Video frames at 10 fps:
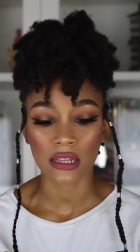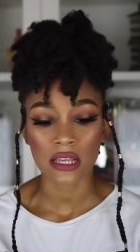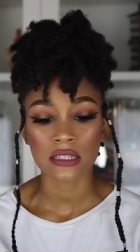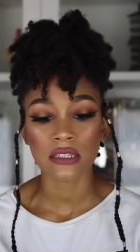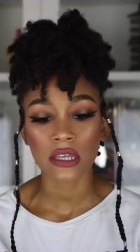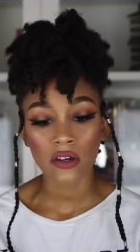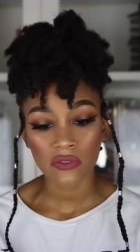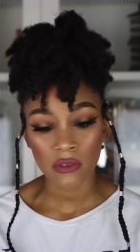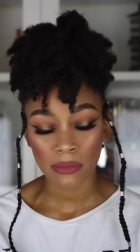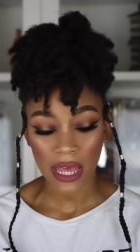They steal
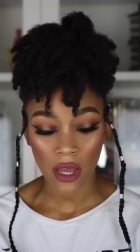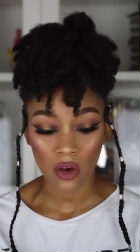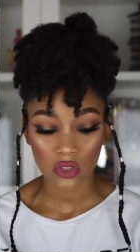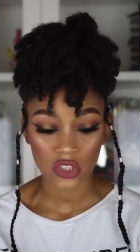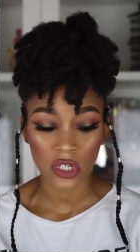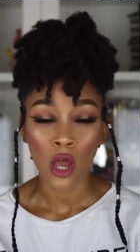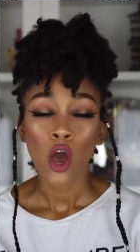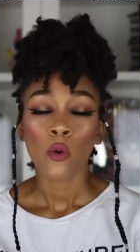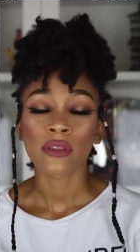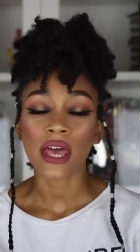from the black culture
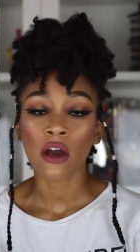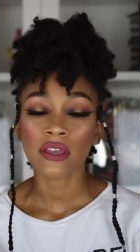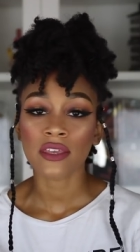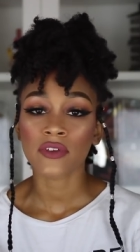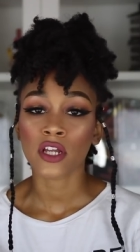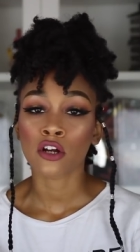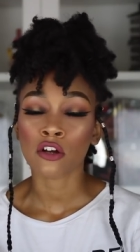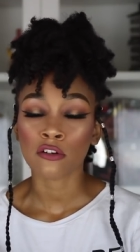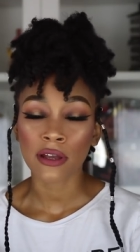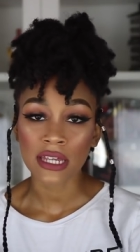without giving
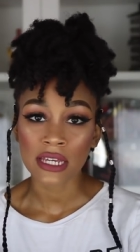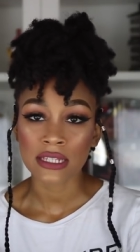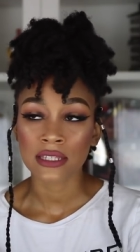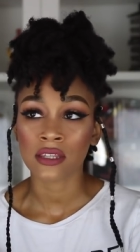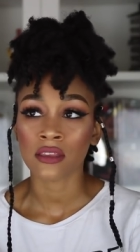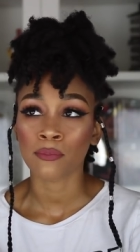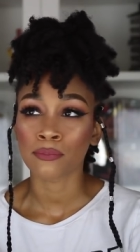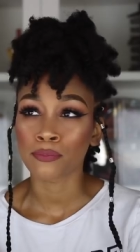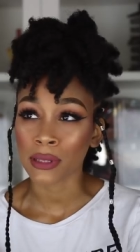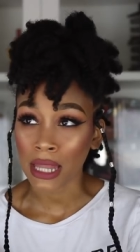credit to the
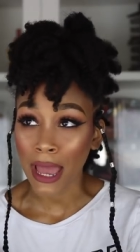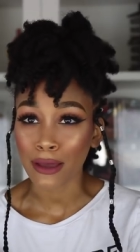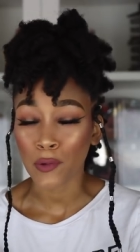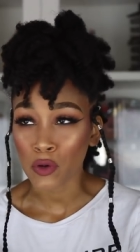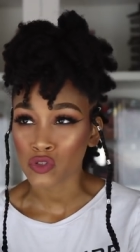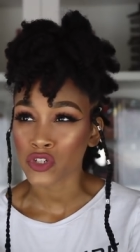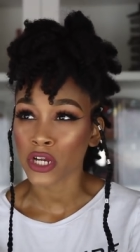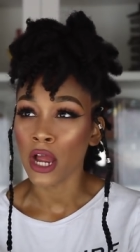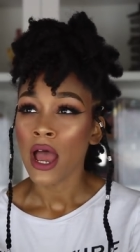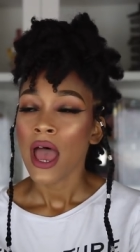black
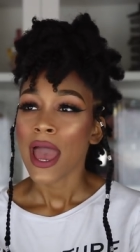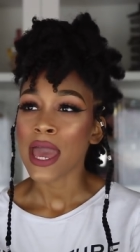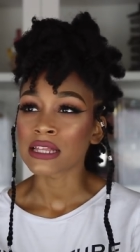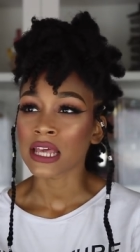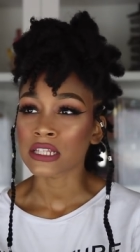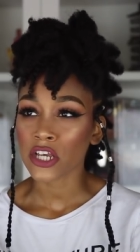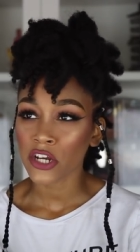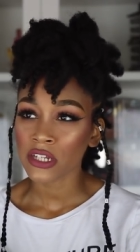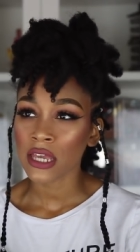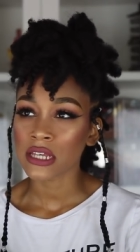culture and they
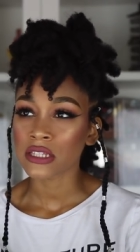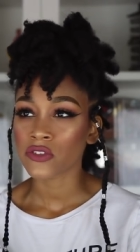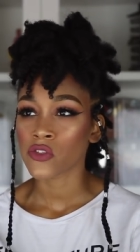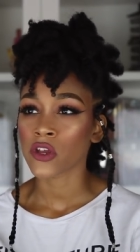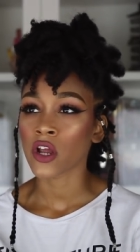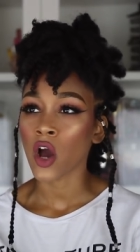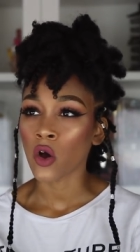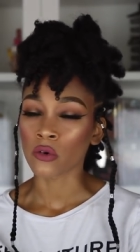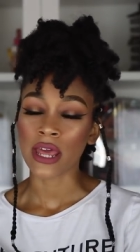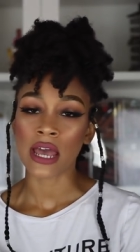turn it into their
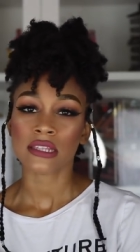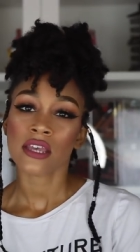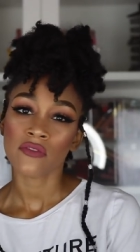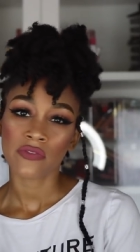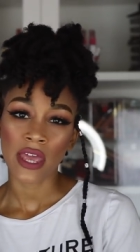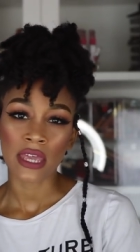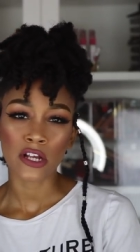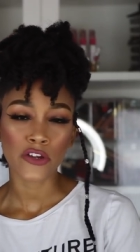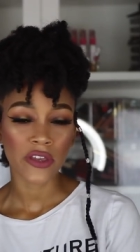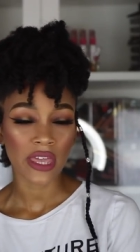own as if they
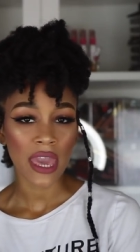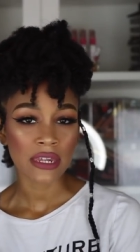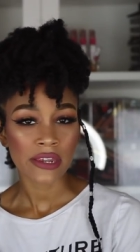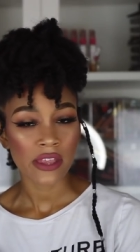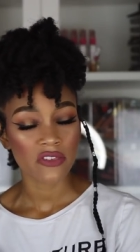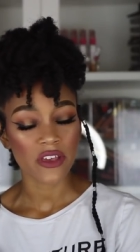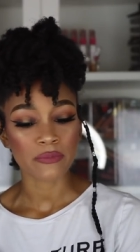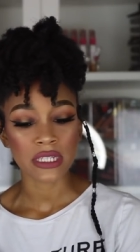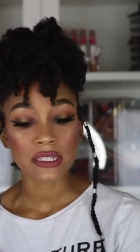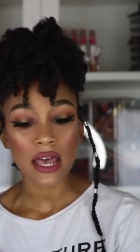created it
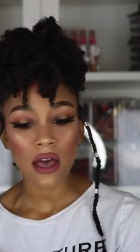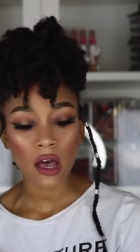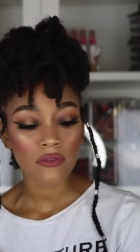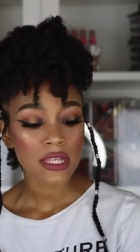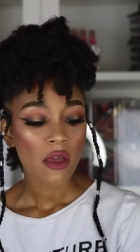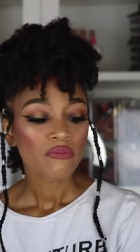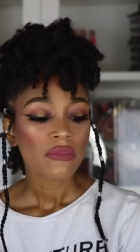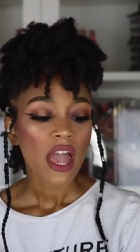themselves